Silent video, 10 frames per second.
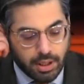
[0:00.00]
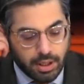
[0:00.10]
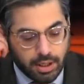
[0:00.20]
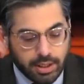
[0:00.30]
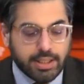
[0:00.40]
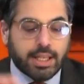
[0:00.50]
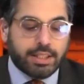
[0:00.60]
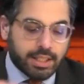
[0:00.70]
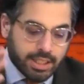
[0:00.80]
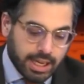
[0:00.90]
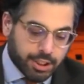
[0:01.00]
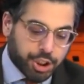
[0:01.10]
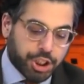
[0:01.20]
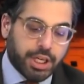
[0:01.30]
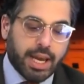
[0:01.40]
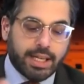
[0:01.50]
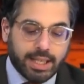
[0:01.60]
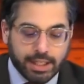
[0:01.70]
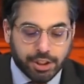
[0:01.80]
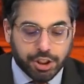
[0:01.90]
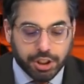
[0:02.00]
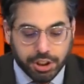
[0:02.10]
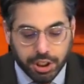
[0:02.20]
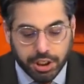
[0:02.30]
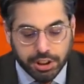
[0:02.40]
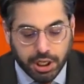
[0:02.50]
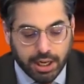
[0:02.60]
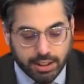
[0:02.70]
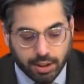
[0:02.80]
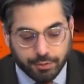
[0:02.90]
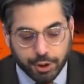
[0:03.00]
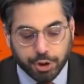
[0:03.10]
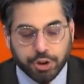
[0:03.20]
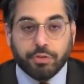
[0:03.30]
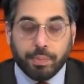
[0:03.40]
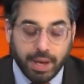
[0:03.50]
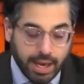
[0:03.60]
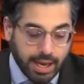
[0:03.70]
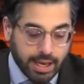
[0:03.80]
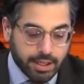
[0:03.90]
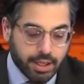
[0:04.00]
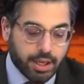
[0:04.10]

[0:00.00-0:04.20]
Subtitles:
They say since Election Day, guests, attorneys and elected officials have appeared,